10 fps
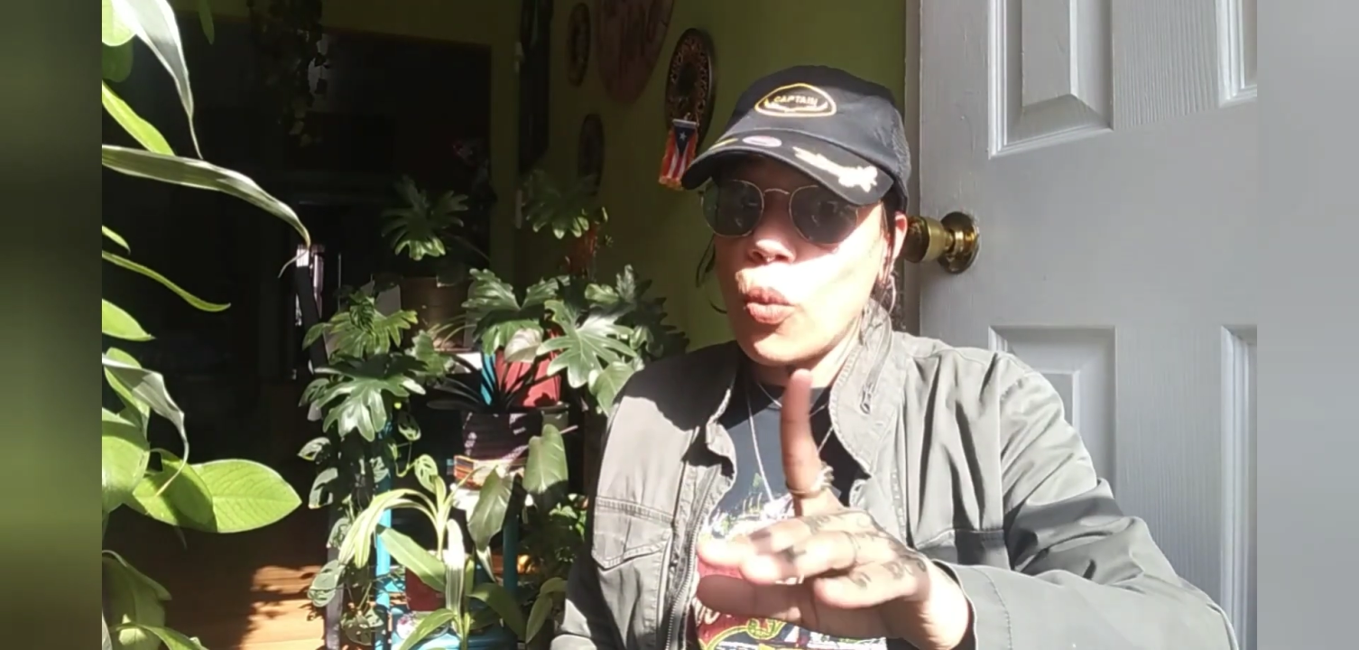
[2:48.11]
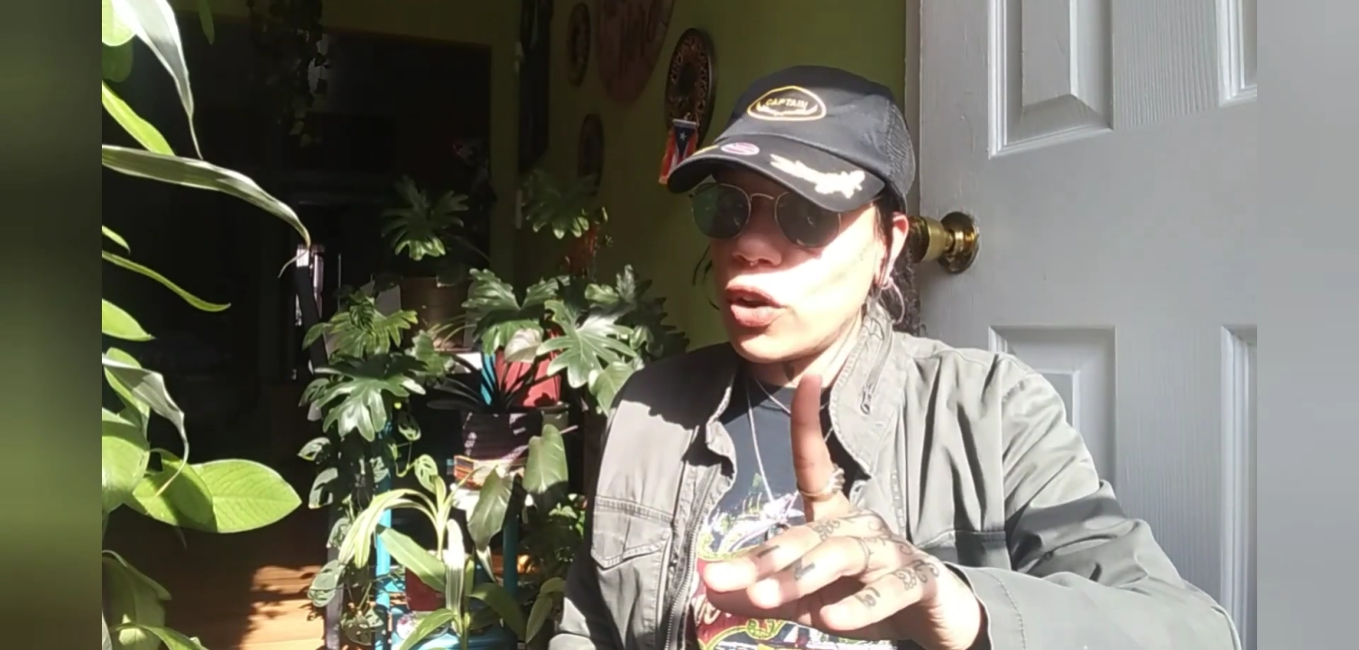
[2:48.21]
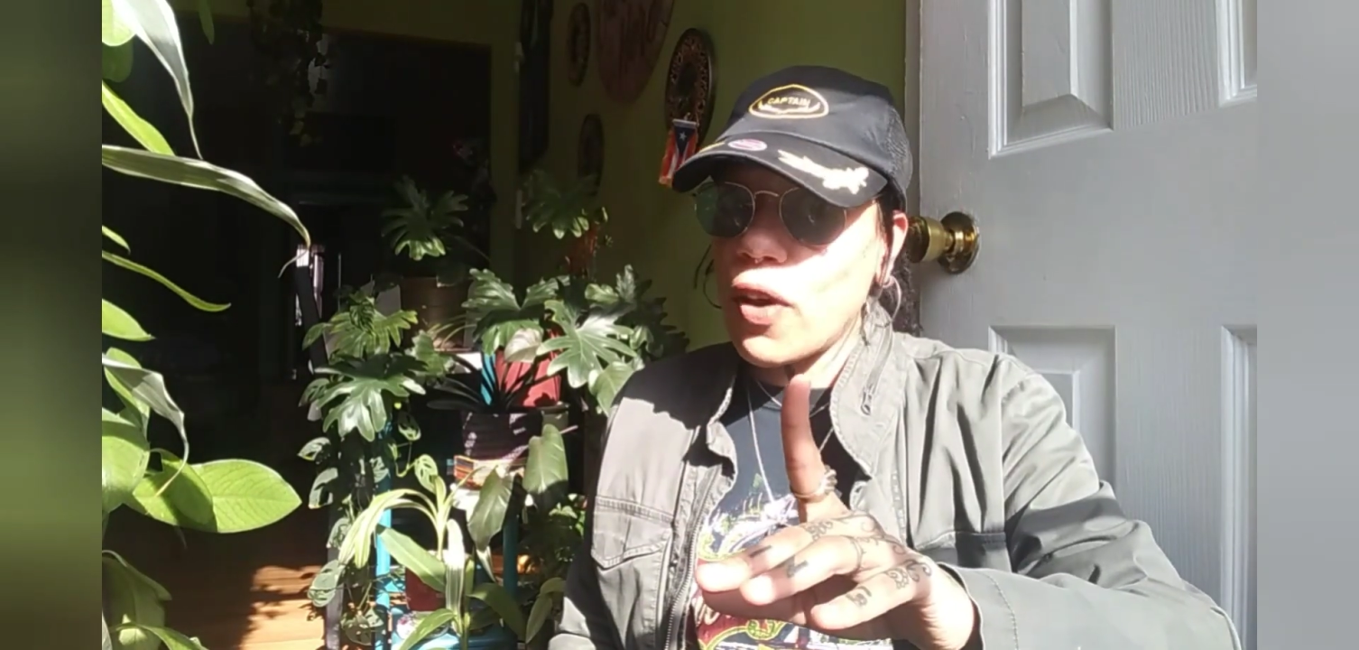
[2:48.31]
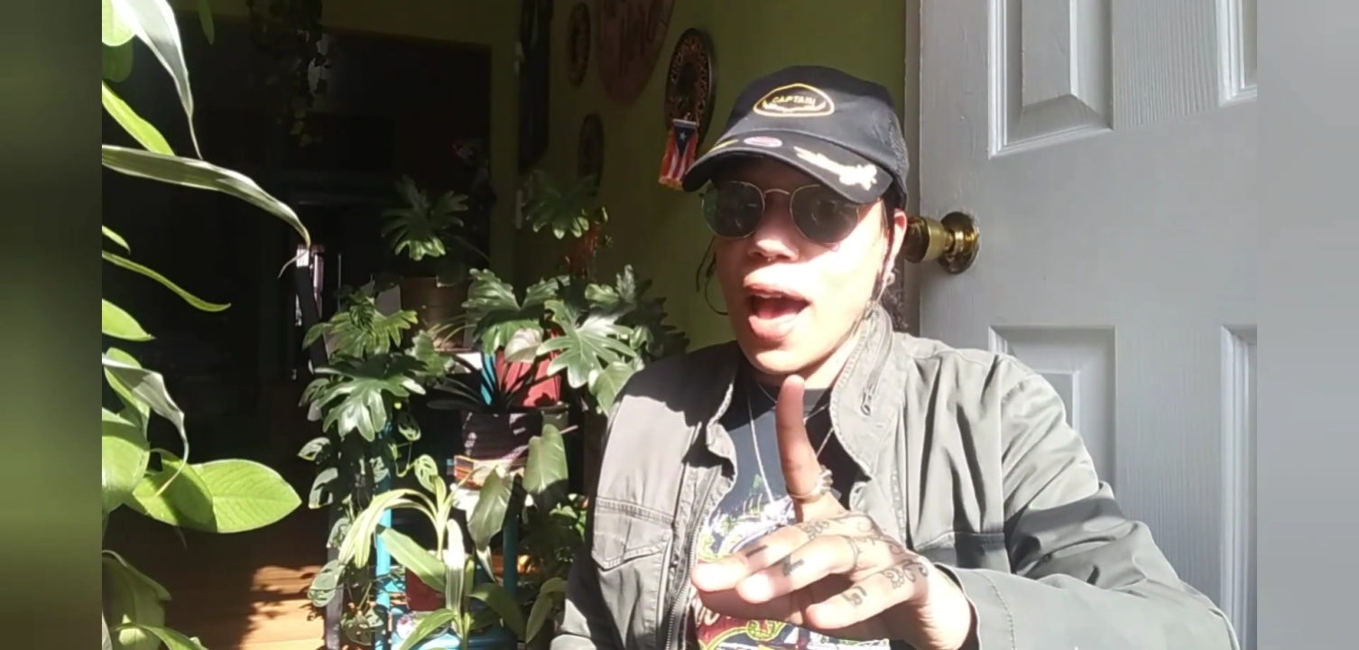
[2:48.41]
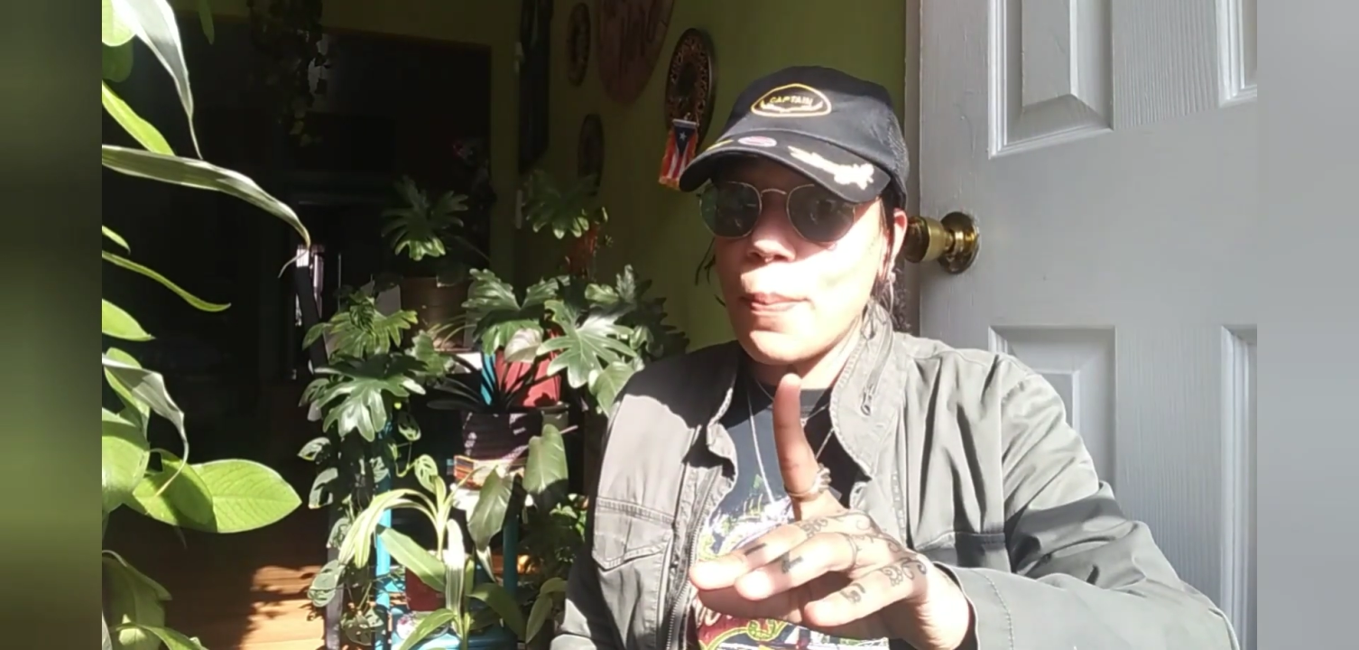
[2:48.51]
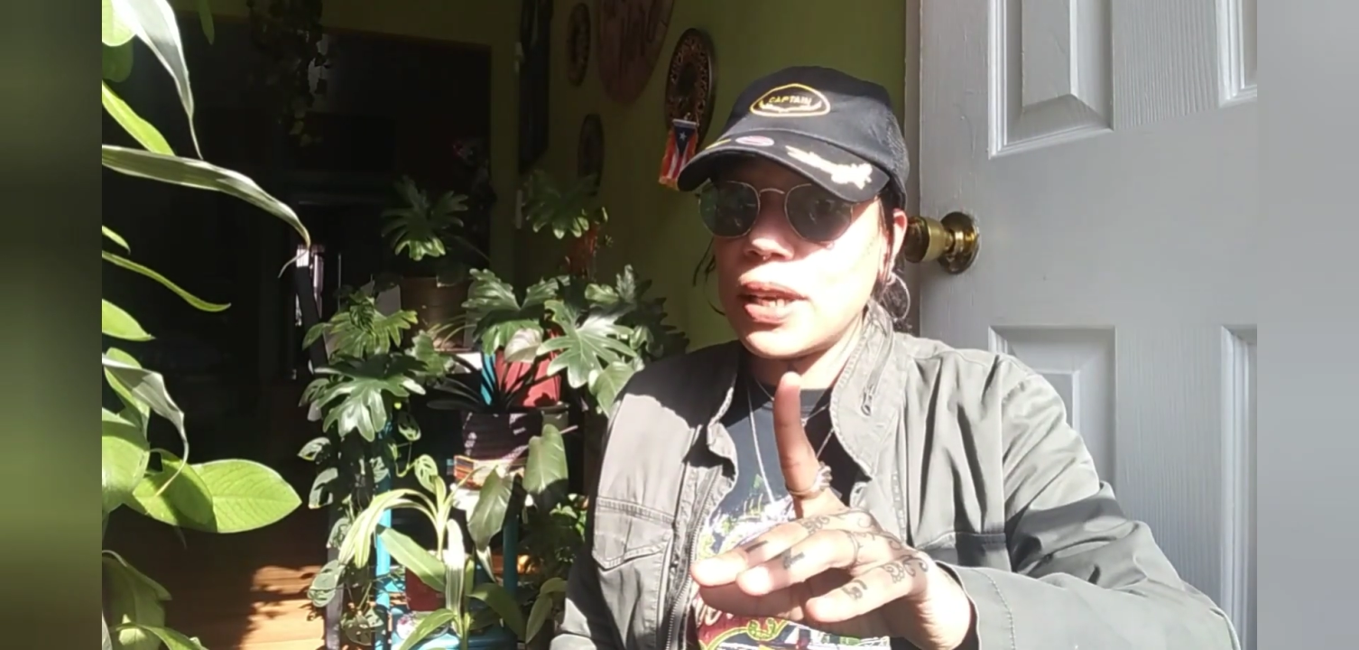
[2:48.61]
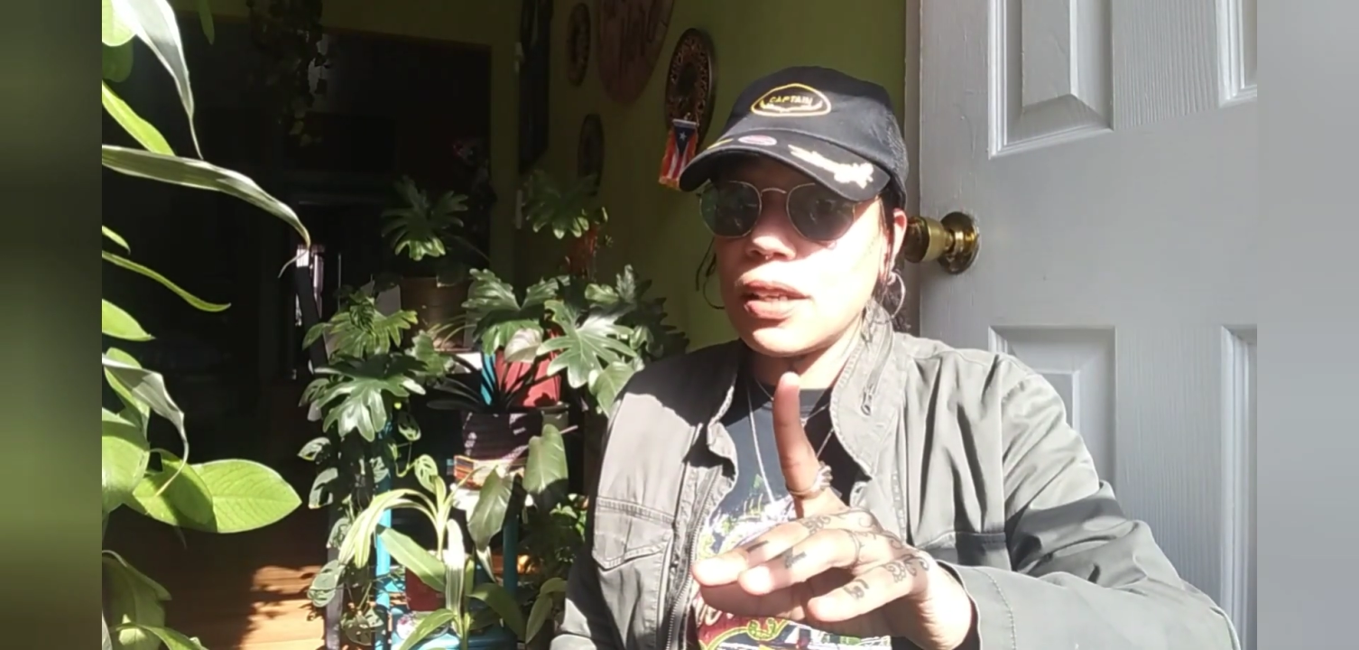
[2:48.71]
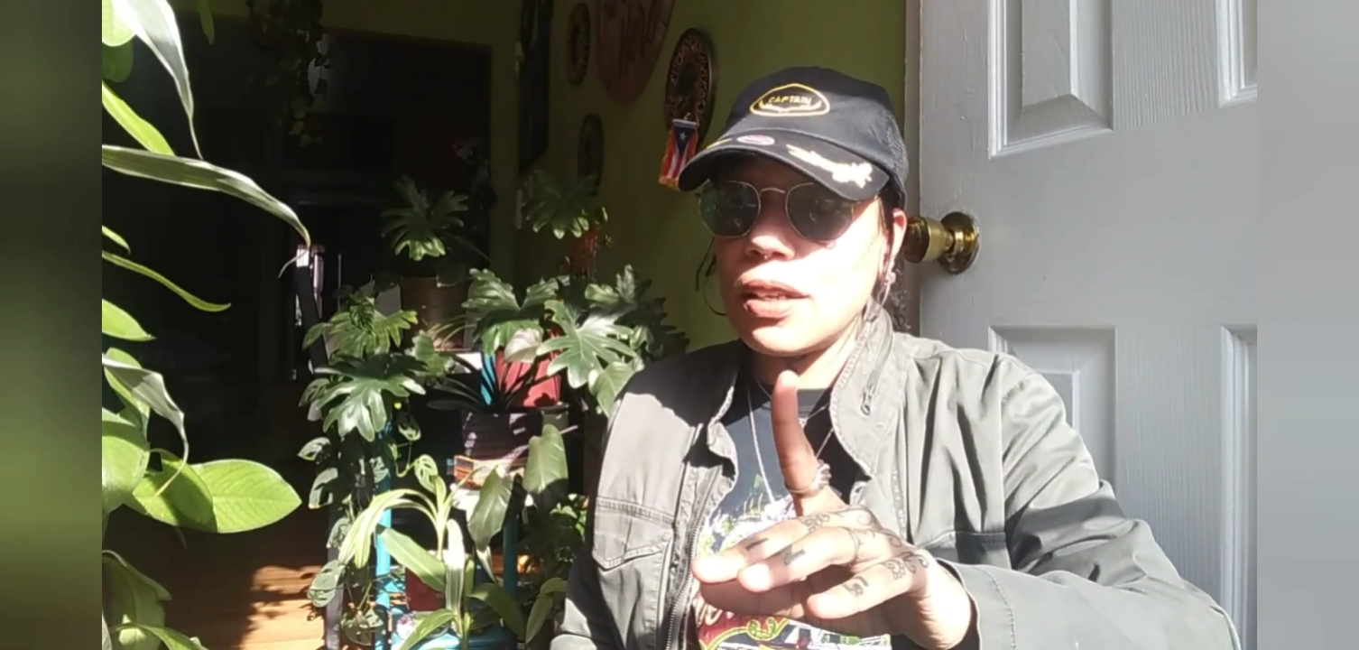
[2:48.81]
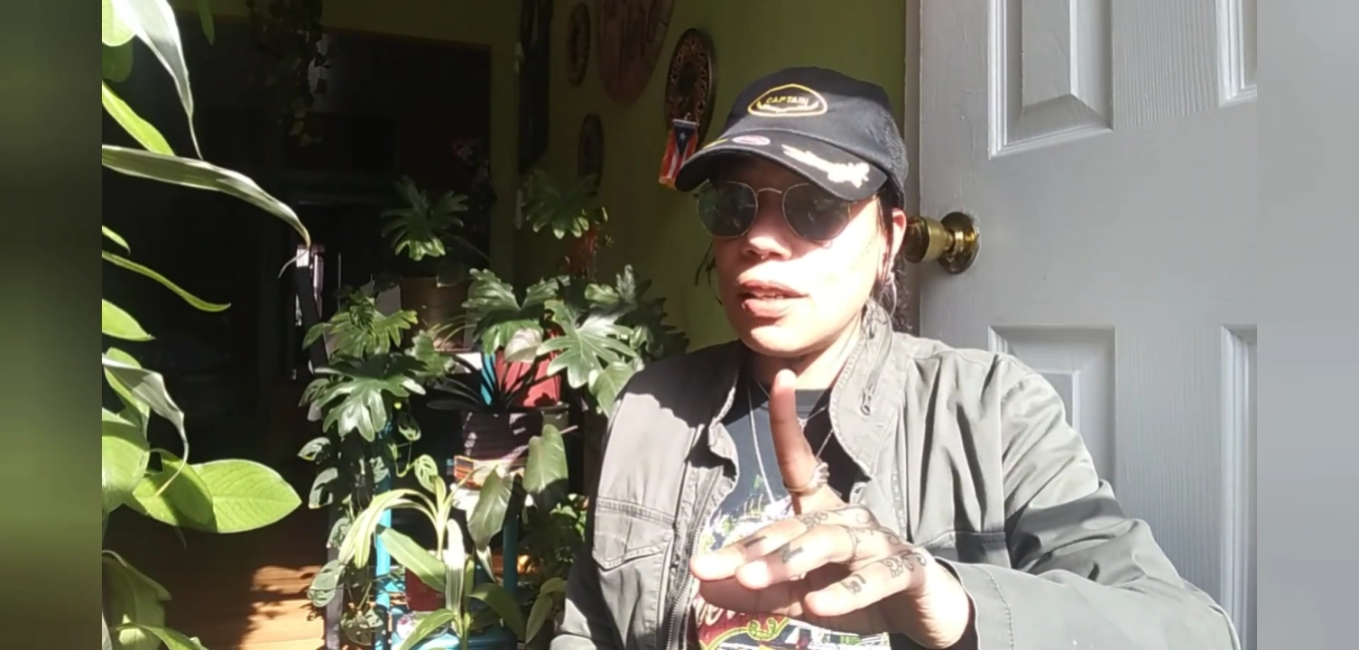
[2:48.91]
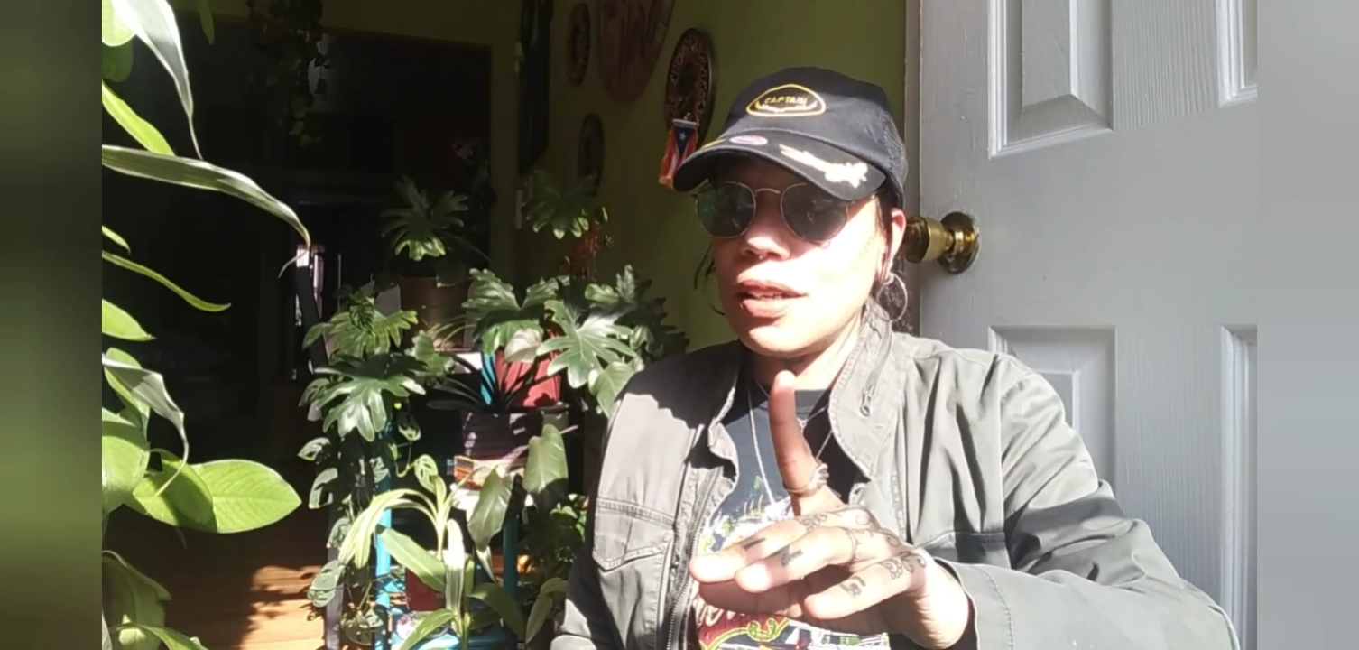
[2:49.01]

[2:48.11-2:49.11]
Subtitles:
would have happened